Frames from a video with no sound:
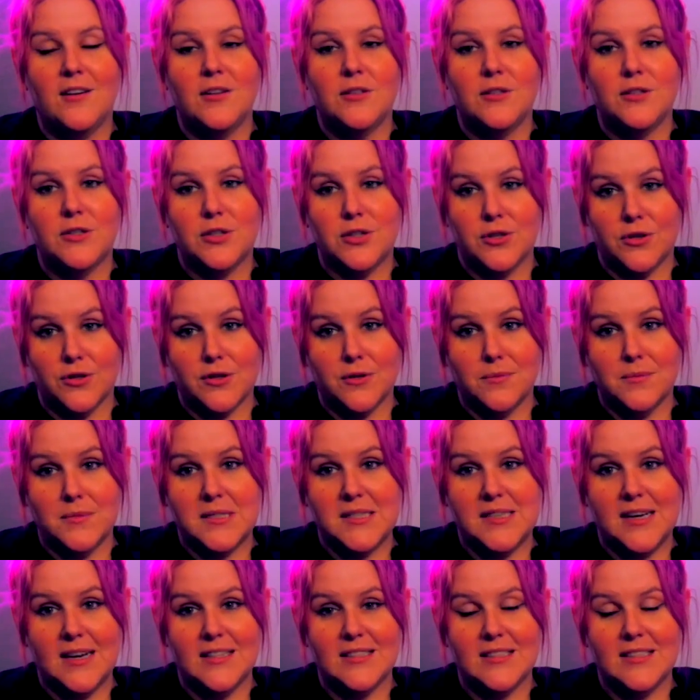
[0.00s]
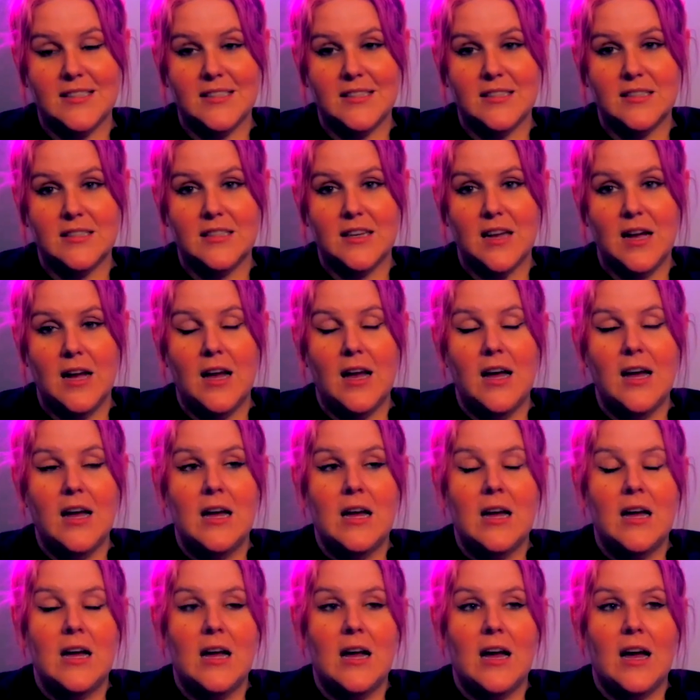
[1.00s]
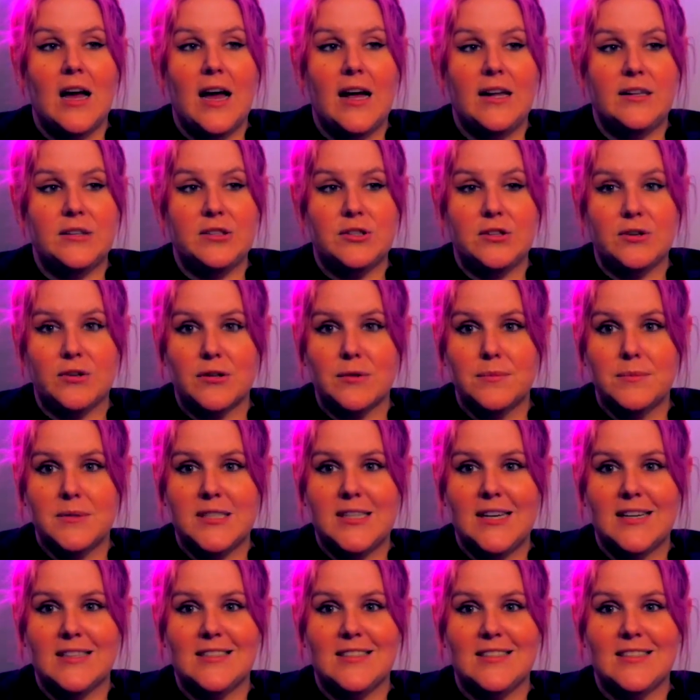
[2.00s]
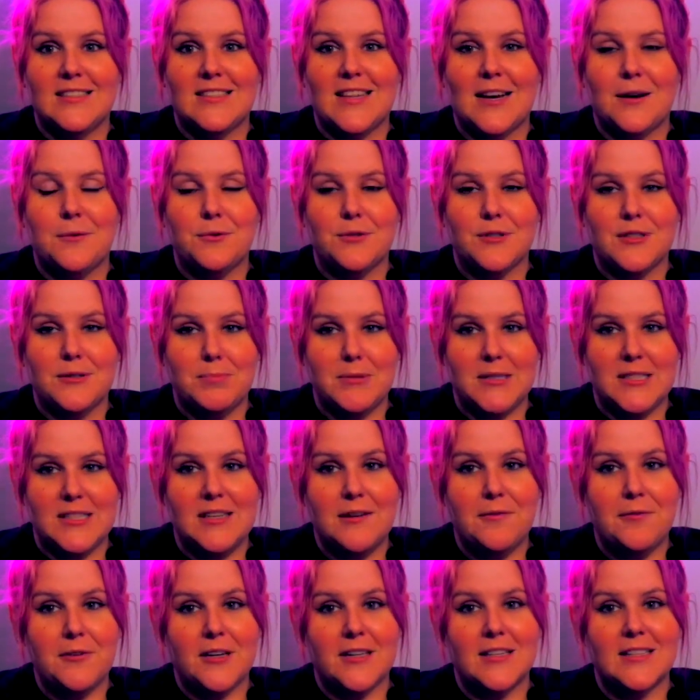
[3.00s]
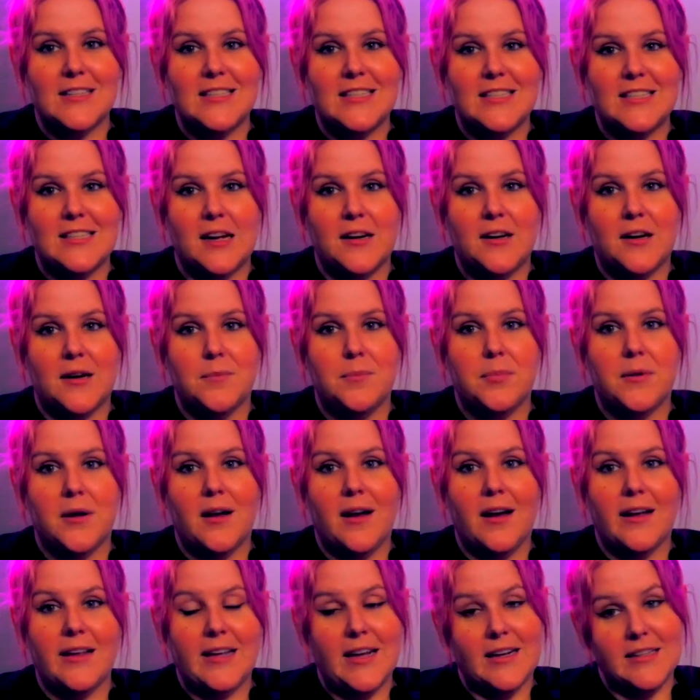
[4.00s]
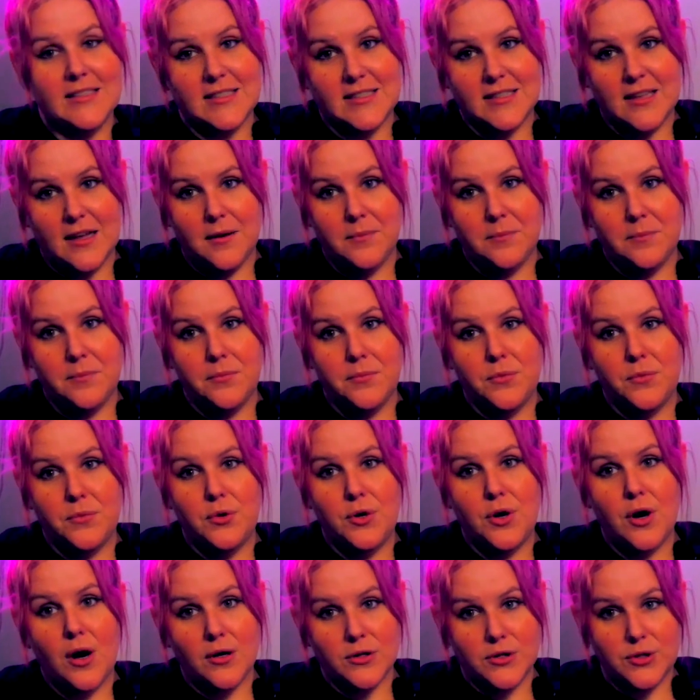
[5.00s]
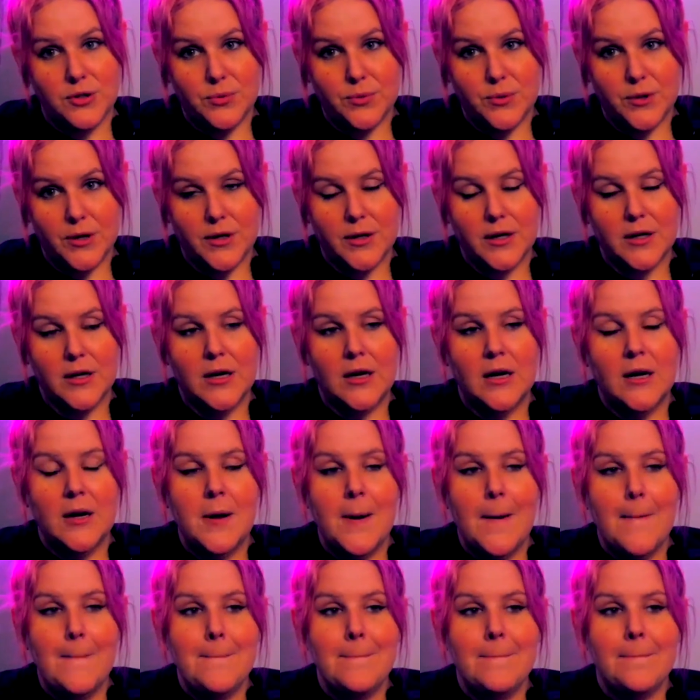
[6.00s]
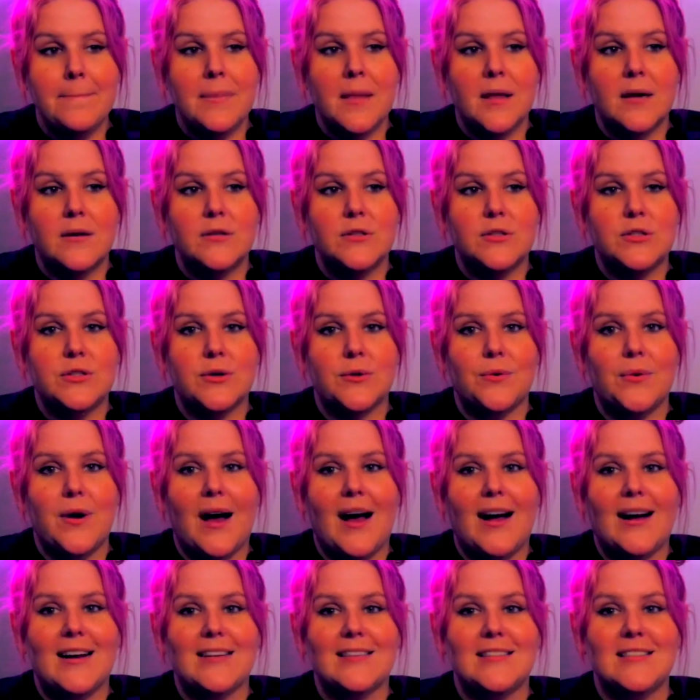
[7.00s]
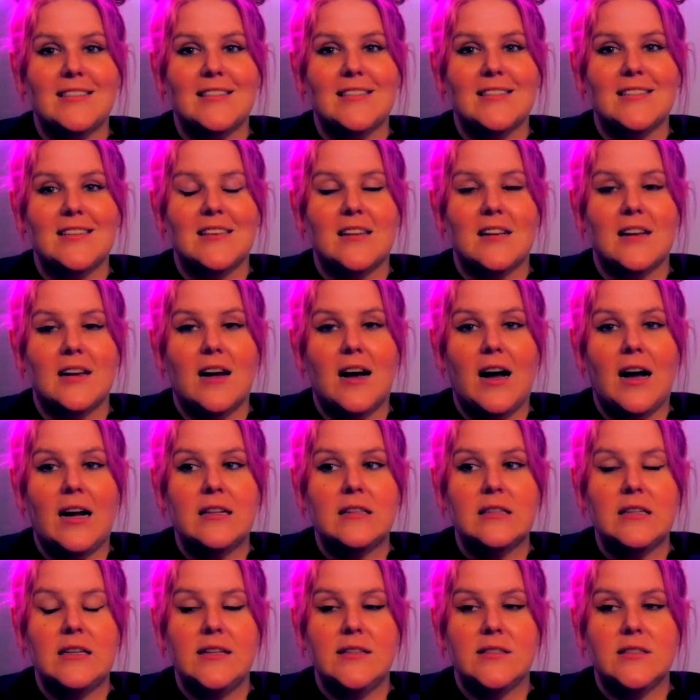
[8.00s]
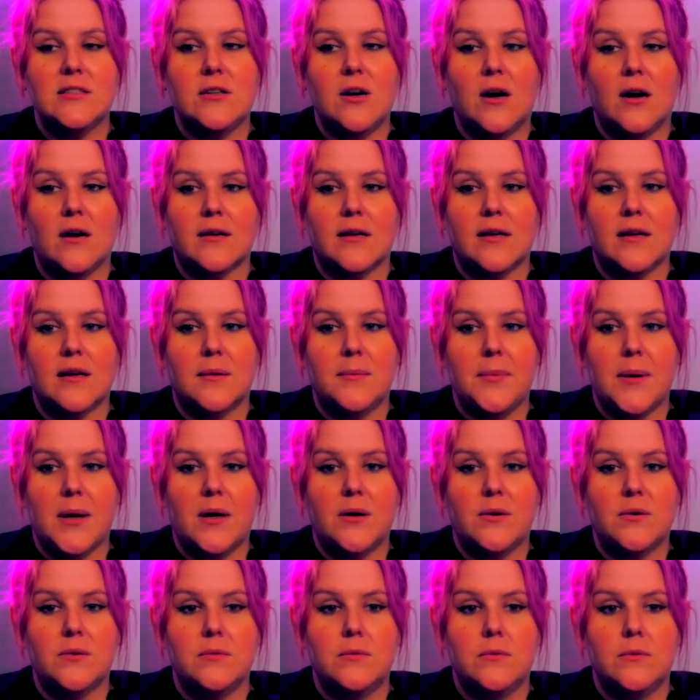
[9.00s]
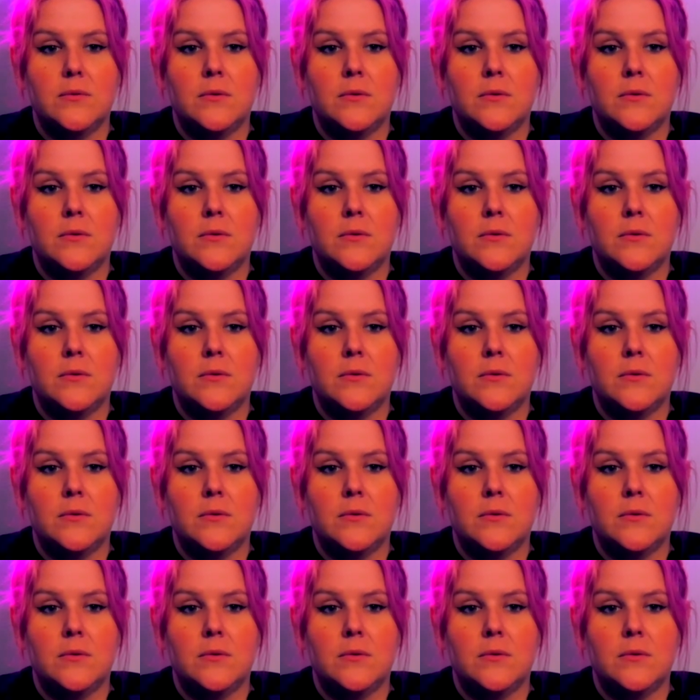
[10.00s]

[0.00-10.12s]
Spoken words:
circumstances, and circumstances that were specifically set up against them not to work. So as Eileen's talking about,